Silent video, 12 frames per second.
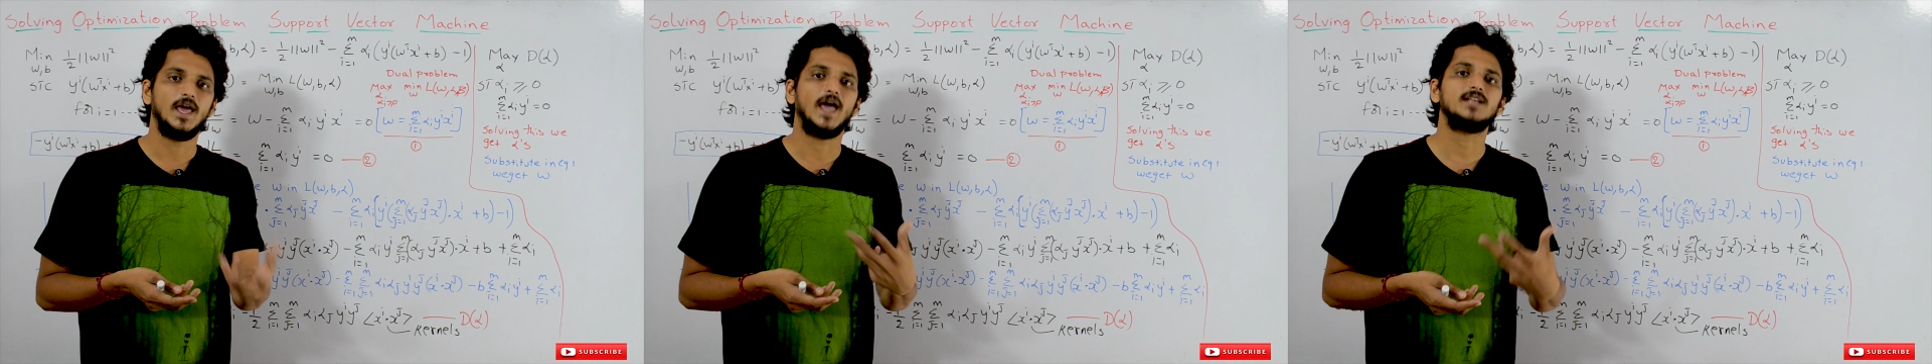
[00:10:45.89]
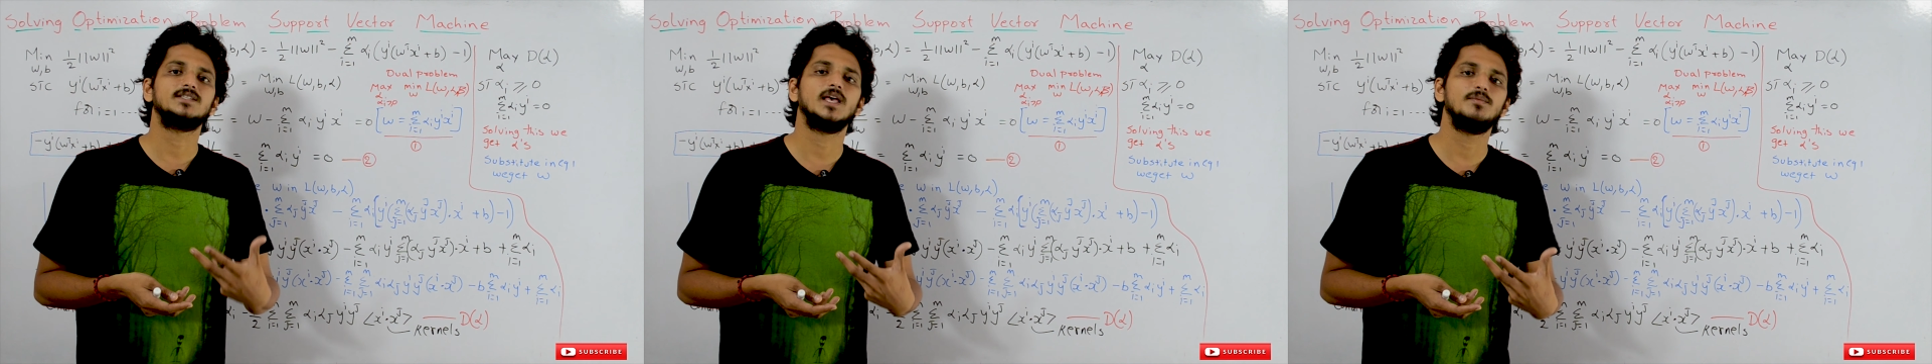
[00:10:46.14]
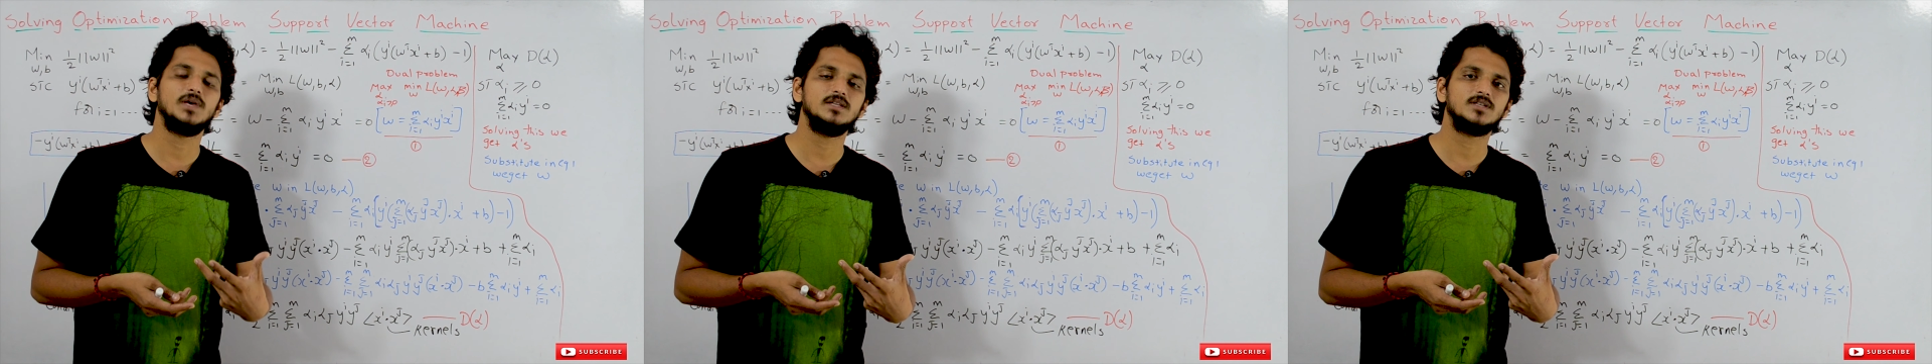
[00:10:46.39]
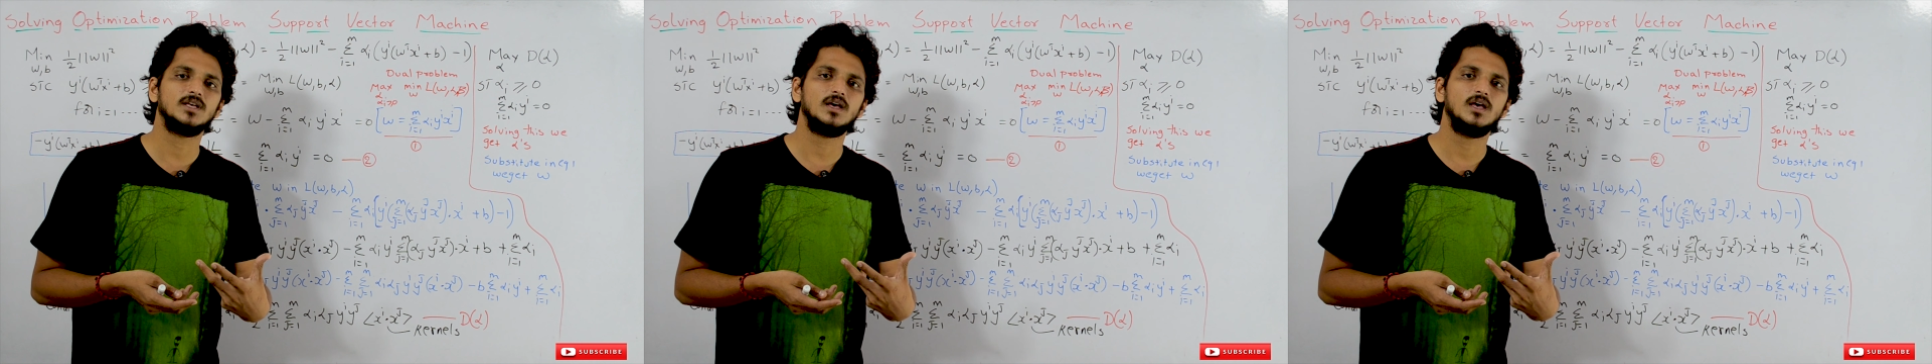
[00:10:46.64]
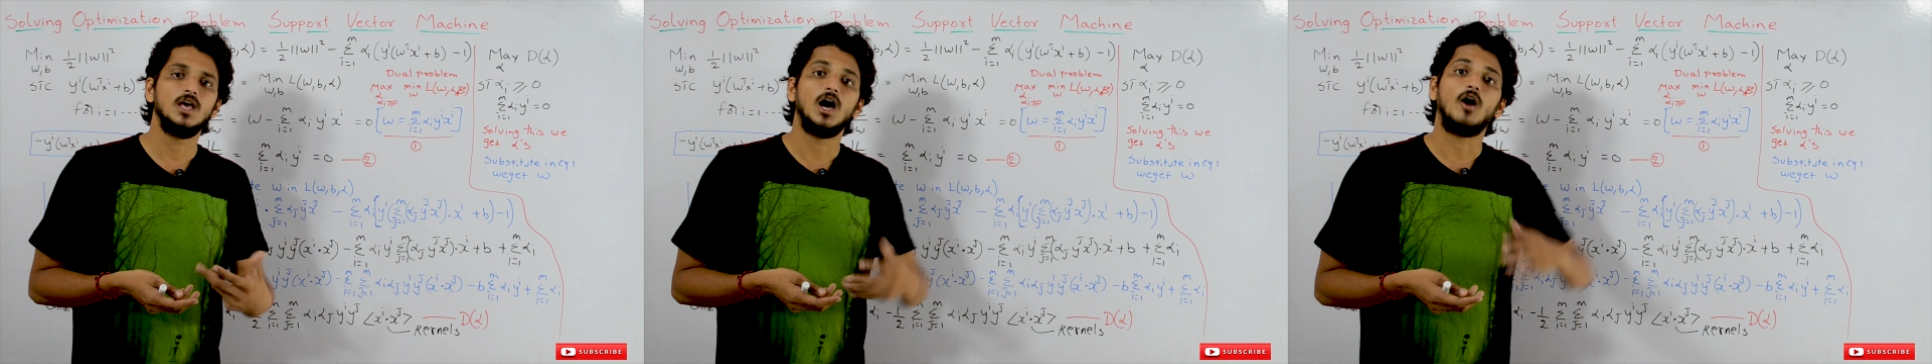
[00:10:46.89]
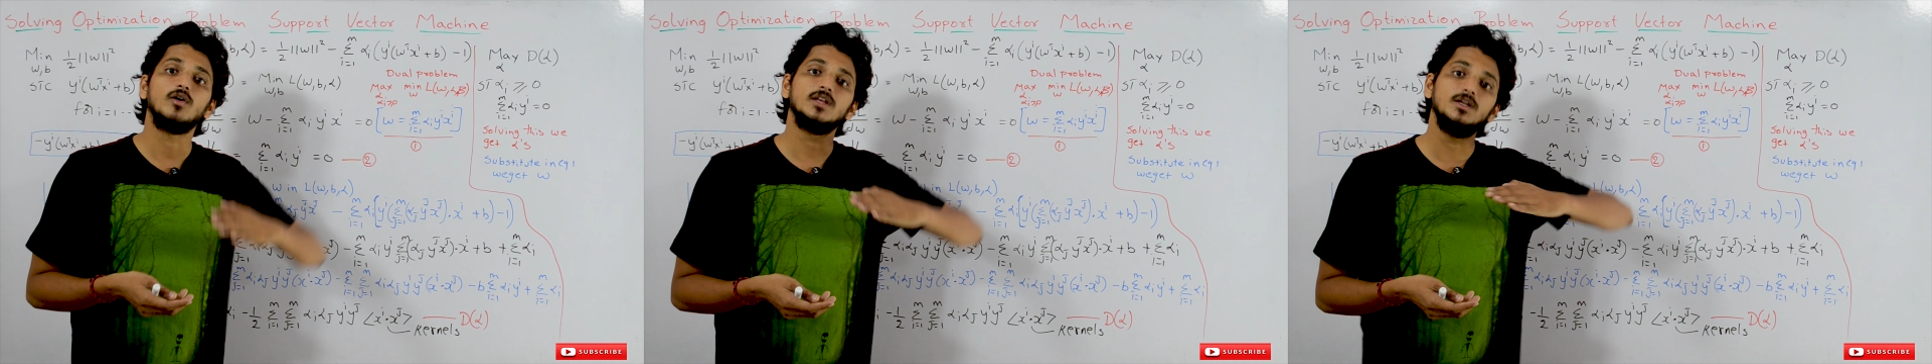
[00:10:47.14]
Xi means
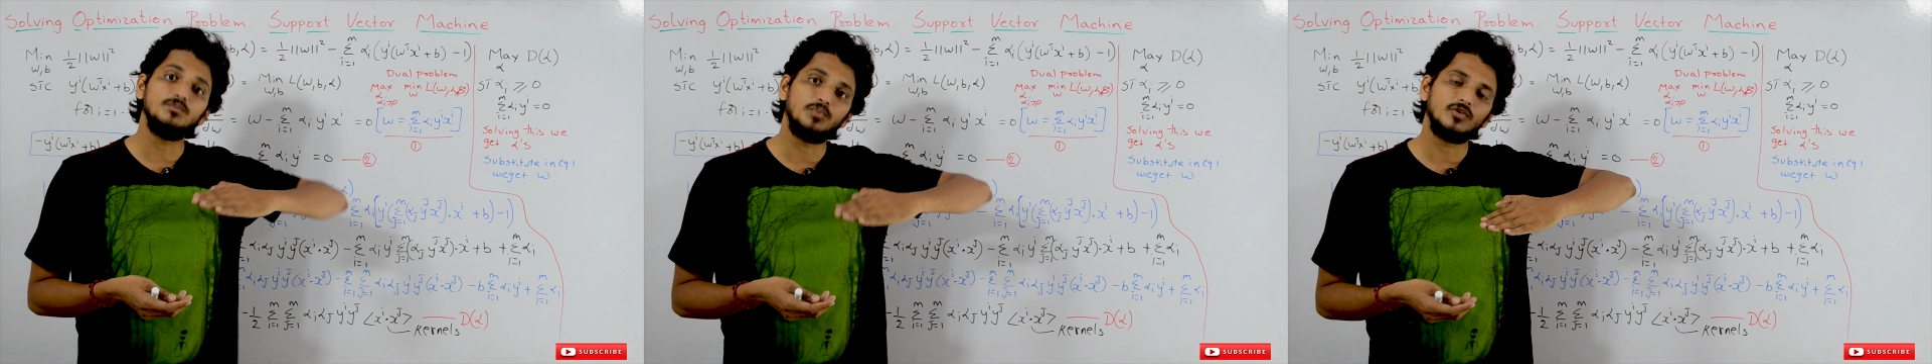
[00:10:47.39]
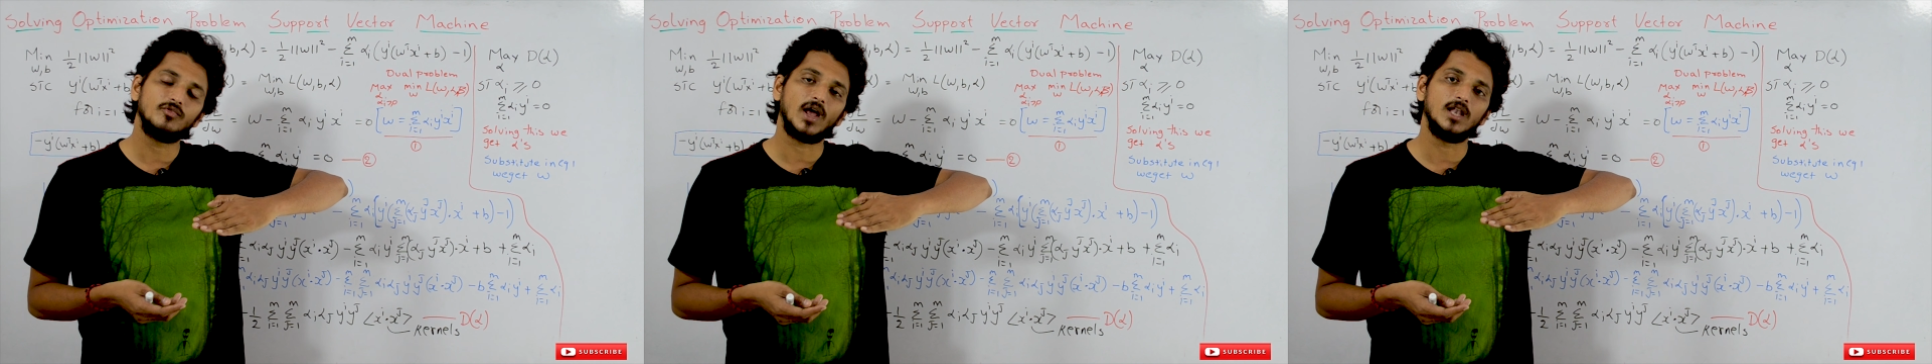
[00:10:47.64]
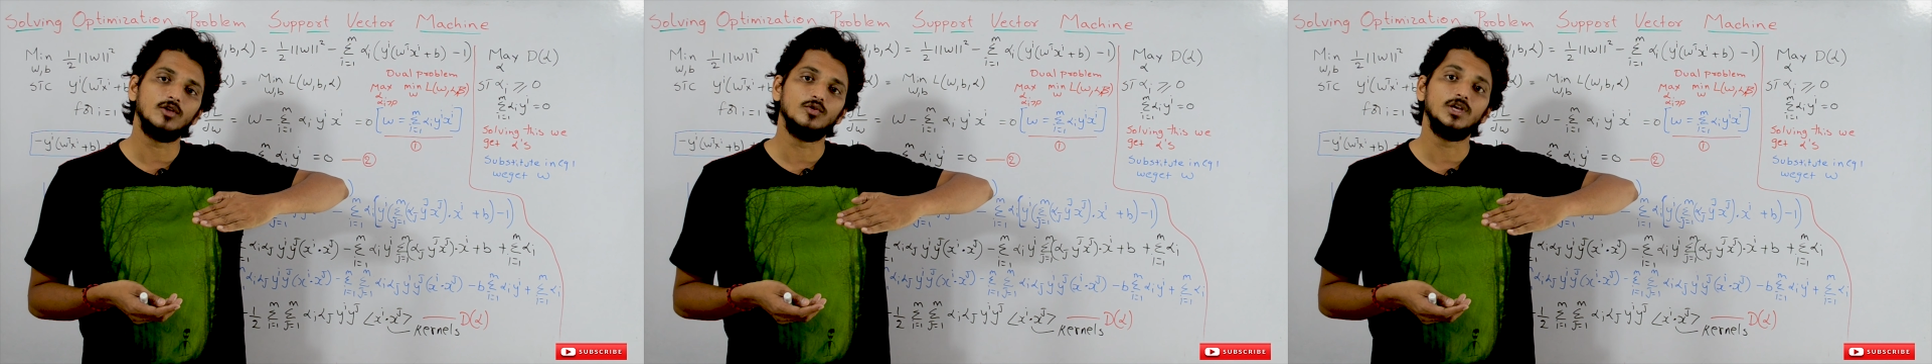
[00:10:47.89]
our input value.